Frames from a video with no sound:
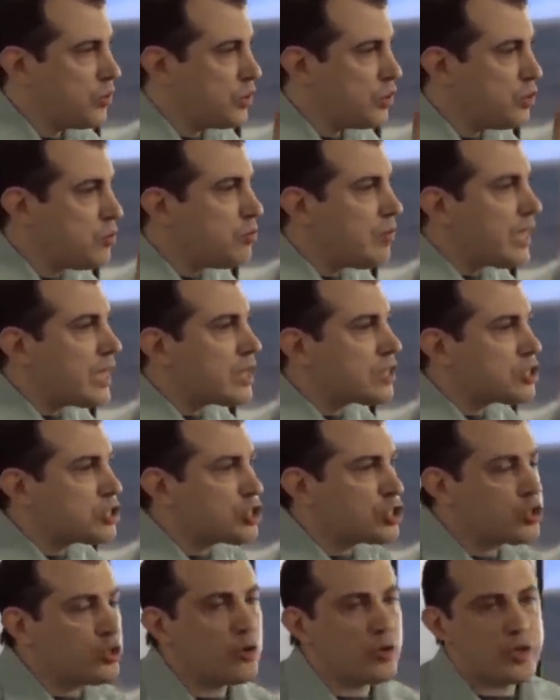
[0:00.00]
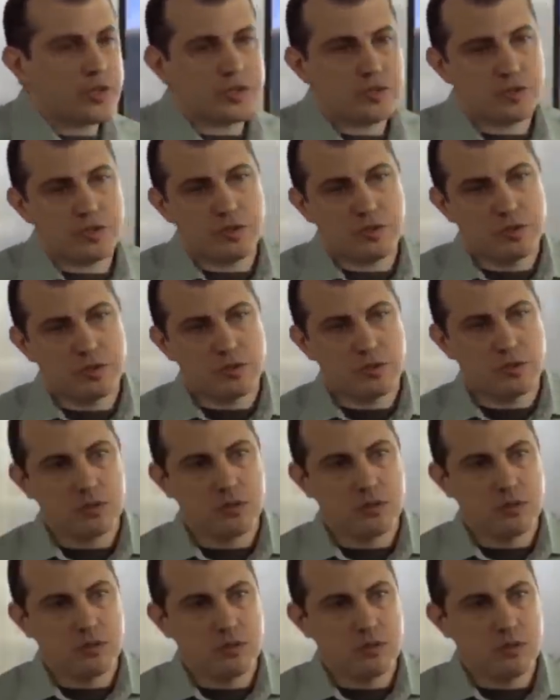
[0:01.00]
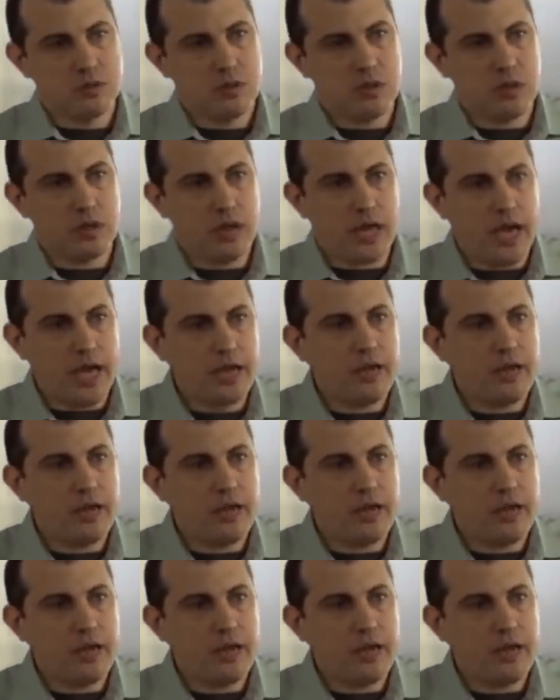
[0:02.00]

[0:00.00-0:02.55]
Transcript: when you make a choice on